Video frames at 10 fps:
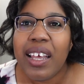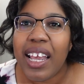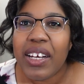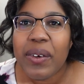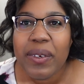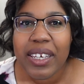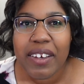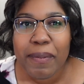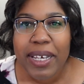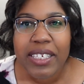don't
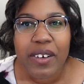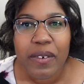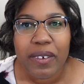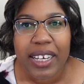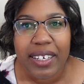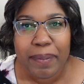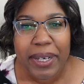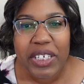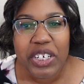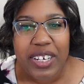give myself like
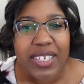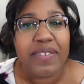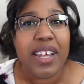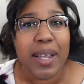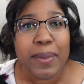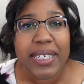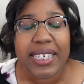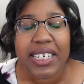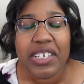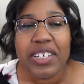big chunks of time to
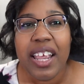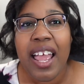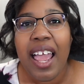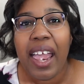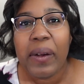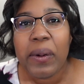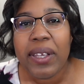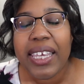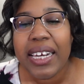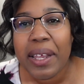stitch. I will
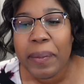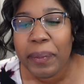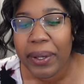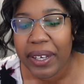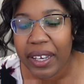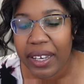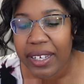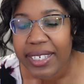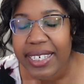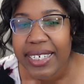get up,
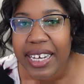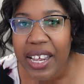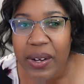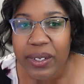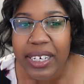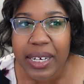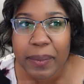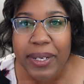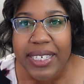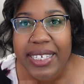sit down, and get
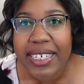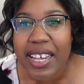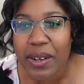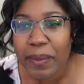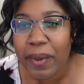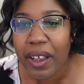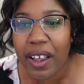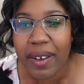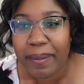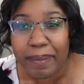up and sit down
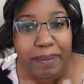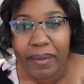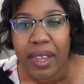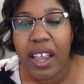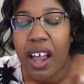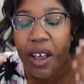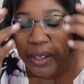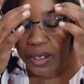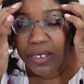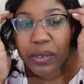
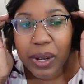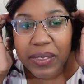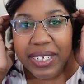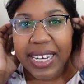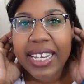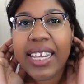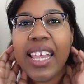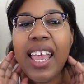all throughout the day.